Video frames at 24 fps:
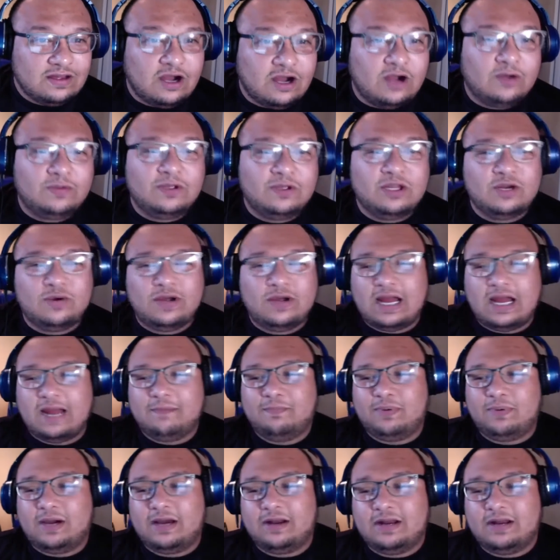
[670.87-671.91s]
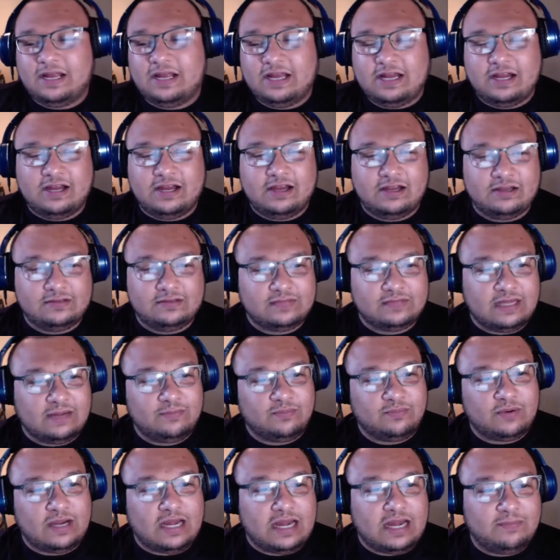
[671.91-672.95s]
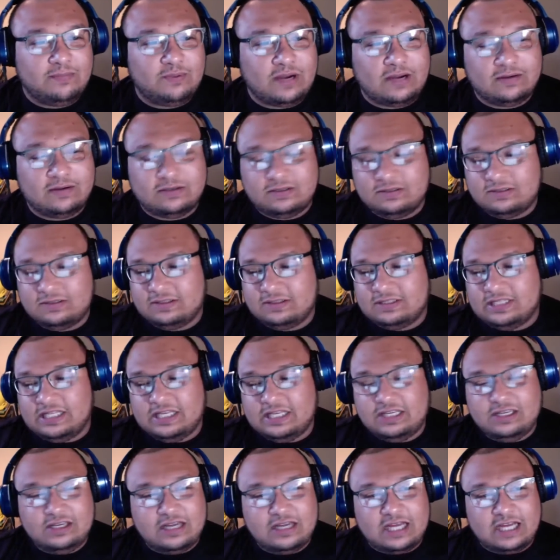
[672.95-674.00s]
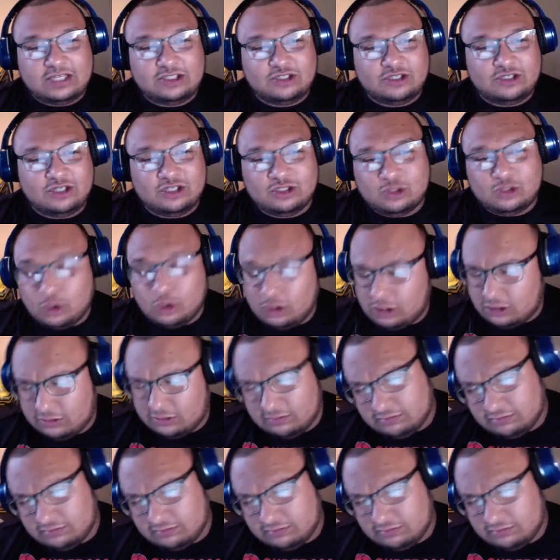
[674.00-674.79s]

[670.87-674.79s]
Oh, you know what? I brought the extra controller.